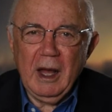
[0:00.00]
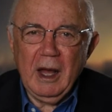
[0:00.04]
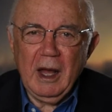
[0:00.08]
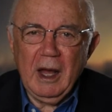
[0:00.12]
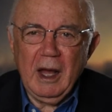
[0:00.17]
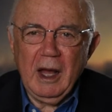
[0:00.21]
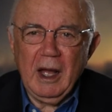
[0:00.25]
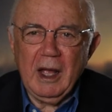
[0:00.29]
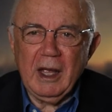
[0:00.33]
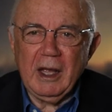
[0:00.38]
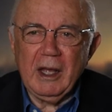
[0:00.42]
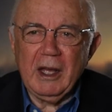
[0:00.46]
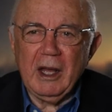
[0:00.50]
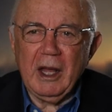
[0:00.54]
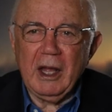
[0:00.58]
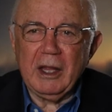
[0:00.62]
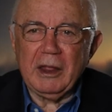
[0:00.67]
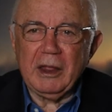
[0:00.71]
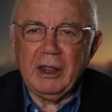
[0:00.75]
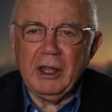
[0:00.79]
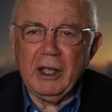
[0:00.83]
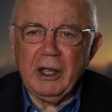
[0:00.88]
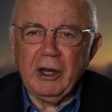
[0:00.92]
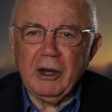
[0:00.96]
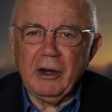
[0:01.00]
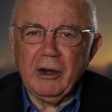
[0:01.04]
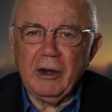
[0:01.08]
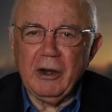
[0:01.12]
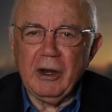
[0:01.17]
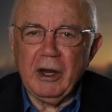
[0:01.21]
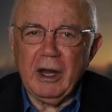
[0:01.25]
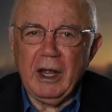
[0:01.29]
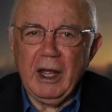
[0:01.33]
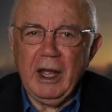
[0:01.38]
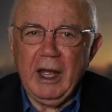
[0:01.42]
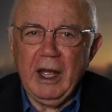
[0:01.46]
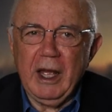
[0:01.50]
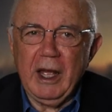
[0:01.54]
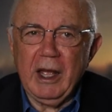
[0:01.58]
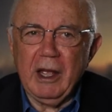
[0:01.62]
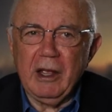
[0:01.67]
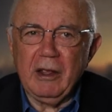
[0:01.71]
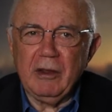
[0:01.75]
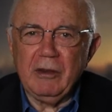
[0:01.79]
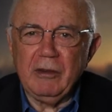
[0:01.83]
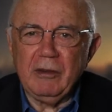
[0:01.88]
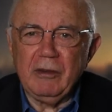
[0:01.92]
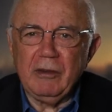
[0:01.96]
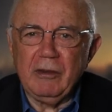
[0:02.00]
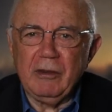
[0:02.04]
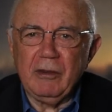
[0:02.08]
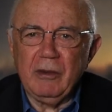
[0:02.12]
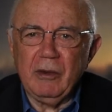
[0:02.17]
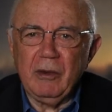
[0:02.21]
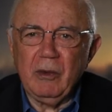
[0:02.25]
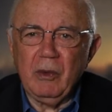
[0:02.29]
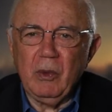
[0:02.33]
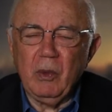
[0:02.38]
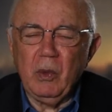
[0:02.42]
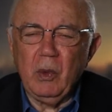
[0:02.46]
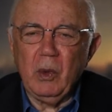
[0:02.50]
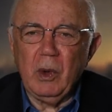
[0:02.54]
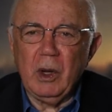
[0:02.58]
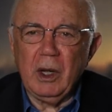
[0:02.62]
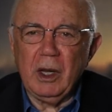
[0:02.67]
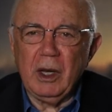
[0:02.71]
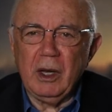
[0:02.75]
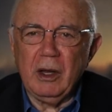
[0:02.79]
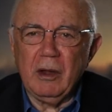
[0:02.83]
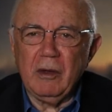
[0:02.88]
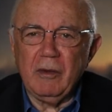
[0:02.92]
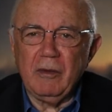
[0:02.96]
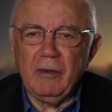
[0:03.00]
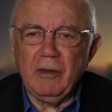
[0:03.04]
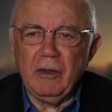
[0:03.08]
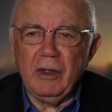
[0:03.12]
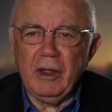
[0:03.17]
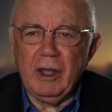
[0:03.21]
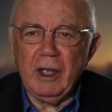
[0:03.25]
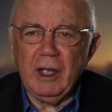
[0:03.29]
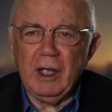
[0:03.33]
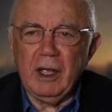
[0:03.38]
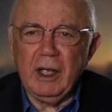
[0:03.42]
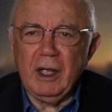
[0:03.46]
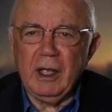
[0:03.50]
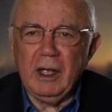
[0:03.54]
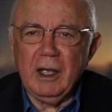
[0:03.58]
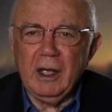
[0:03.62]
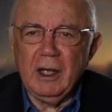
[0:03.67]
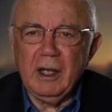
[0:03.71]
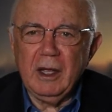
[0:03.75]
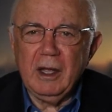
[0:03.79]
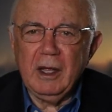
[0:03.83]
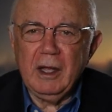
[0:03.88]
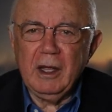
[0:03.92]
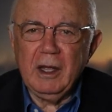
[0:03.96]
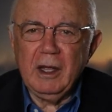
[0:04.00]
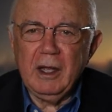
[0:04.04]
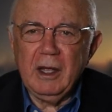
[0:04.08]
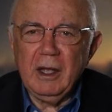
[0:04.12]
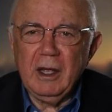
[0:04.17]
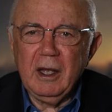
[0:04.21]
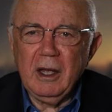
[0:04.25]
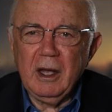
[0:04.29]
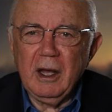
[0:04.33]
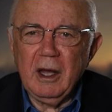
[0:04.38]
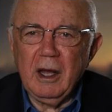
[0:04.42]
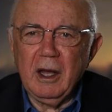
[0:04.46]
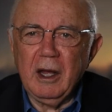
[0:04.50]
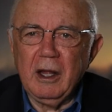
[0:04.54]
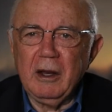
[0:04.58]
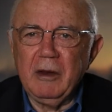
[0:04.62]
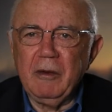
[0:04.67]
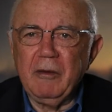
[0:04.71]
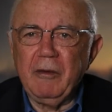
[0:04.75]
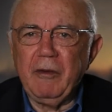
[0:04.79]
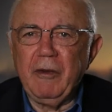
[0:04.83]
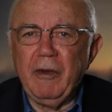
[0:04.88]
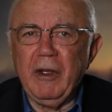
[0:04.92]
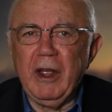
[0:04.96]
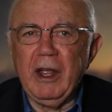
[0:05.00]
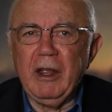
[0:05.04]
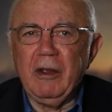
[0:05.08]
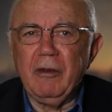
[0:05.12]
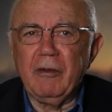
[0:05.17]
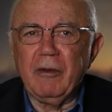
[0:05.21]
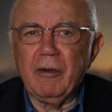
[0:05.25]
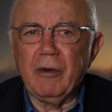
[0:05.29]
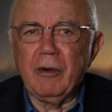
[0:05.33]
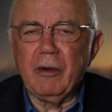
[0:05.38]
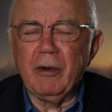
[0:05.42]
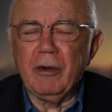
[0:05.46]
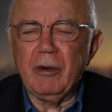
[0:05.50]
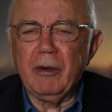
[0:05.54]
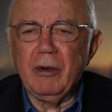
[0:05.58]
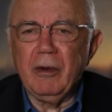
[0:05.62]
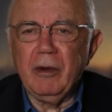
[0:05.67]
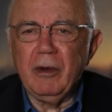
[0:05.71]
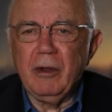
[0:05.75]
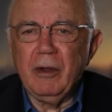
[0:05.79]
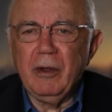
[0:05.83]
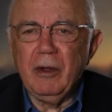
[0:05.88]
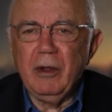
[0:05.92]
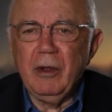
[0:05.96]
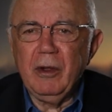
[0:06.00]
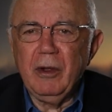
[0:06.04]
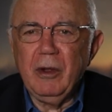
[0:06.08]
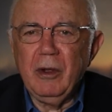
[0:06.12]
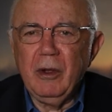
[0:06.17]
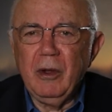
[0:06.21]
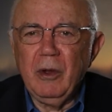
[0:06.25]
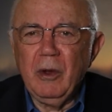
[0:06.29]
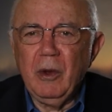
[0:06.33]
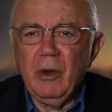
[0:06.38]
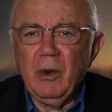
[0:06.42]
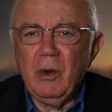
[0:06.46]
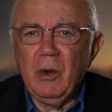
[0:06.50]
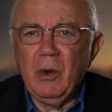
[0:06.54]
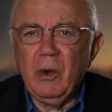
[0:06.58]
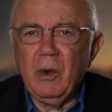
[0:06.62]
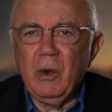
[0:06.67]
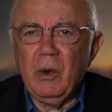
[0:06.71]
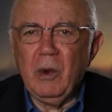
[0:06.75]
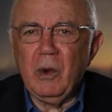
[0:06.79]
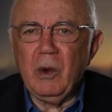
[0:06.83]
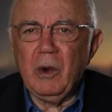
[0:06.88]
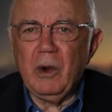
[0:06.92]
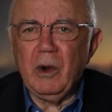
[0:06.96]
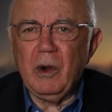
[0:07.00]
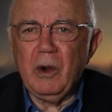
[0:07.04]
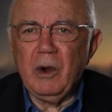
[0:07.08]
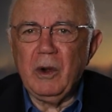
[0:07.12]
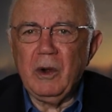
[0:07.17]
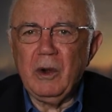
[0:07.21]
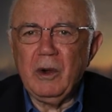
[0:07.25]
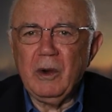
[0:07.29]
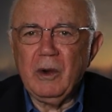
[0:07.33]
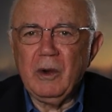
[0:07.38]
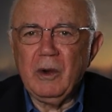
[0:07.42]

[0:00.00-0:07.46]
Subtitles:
I got there as one of the unfavored or